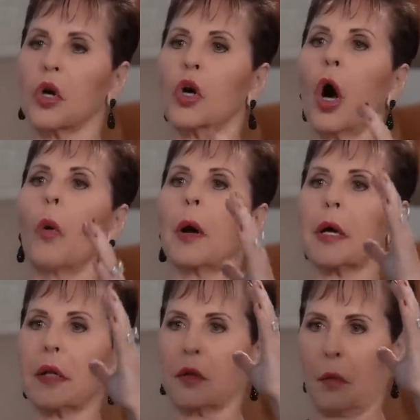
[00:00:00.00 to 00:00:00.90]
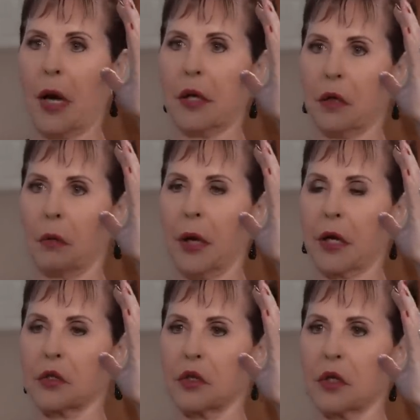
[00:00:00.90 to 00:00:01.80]
going in the right
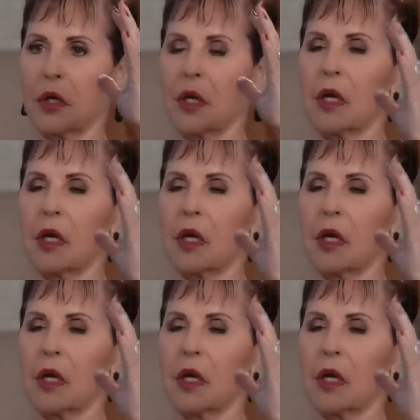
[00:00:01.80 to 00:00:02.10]
direction.